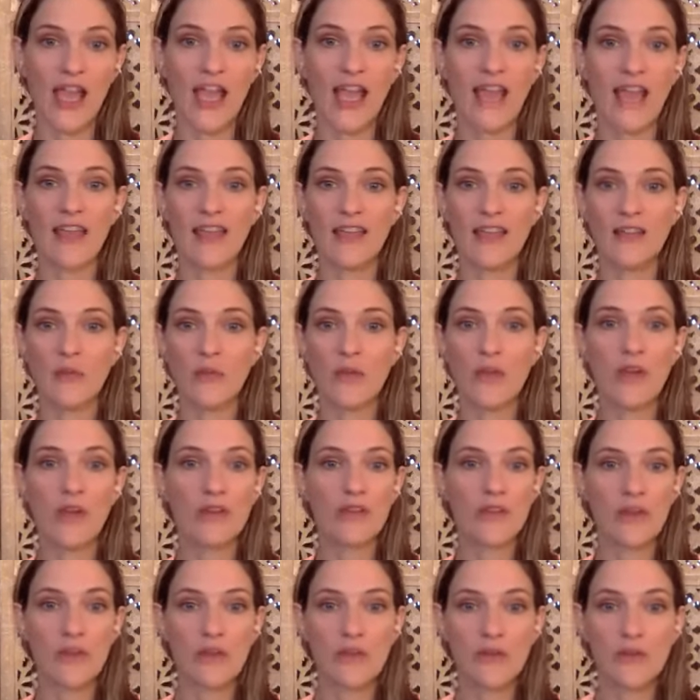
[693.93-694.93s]
And we all
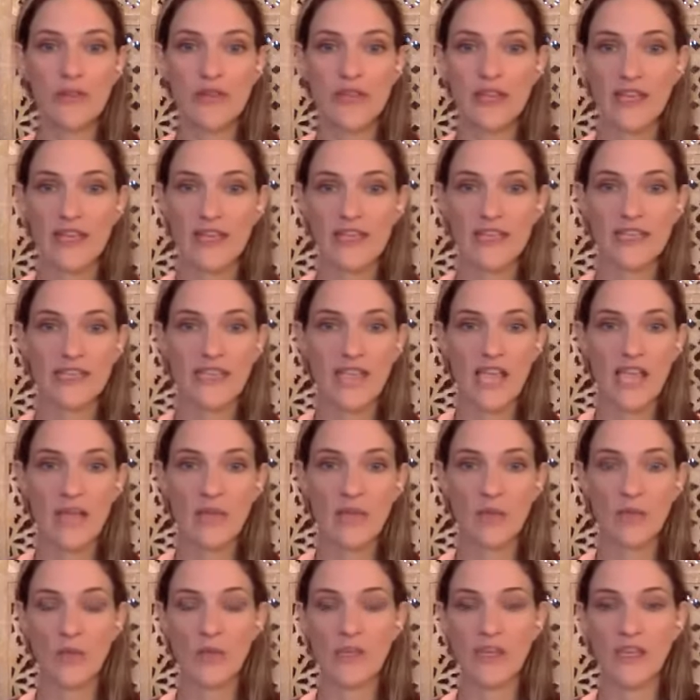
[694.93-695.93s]
know that
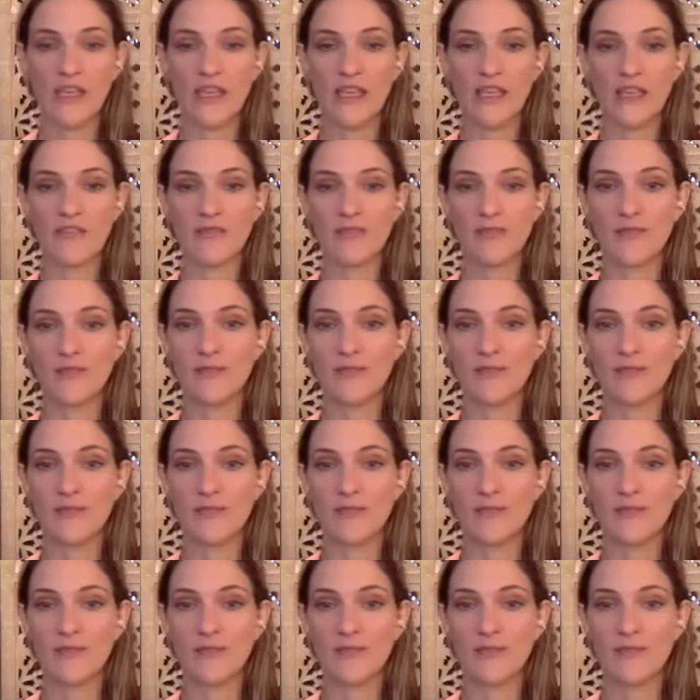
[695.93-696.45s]
anytime we